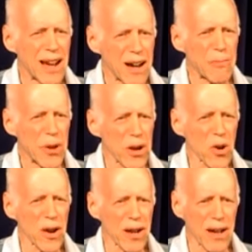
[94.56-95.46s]
up
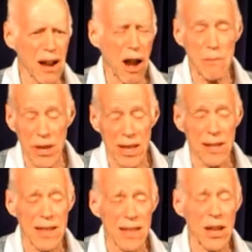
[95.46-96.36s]
here, I'd be
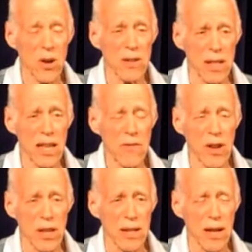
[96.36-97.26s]
here in the
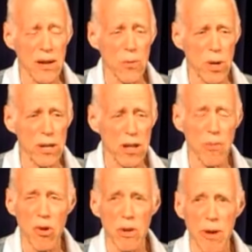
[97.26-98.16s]
evening when the
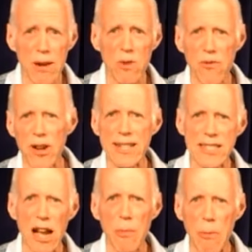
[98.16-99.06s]
community band was
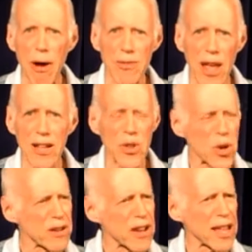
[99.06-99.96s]
finishing up about
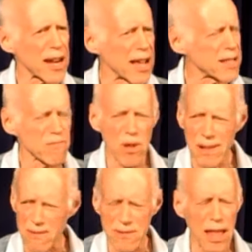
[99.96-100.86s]
9:30 or 10,
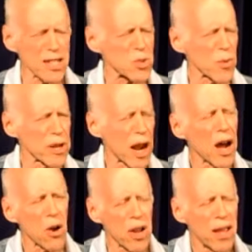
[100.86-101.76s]
and last one
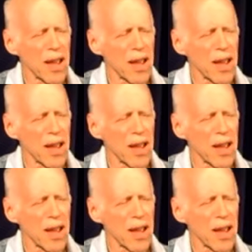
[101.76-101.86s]
out,